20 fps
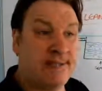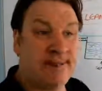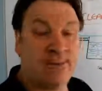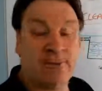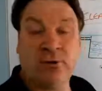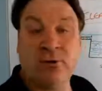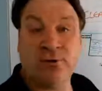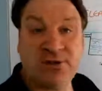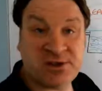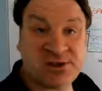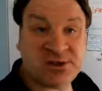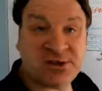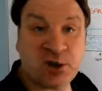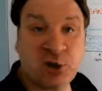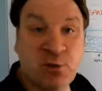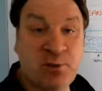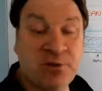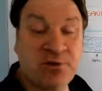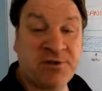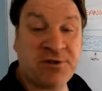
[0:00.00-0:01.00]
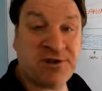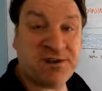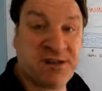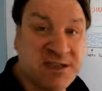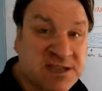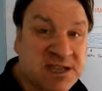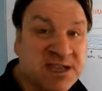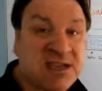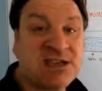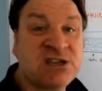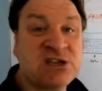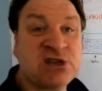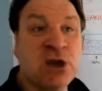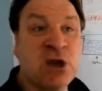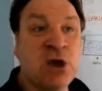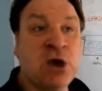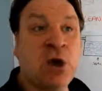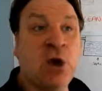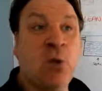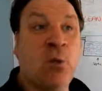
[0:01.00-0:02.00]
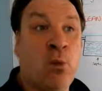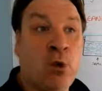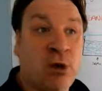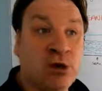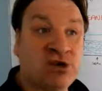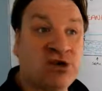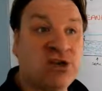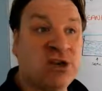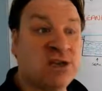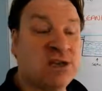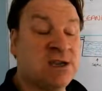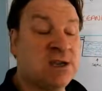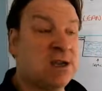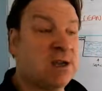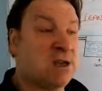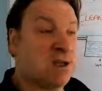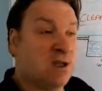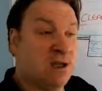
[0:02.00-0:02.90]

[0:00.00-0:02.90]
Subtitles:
all the soap, all the dishwashing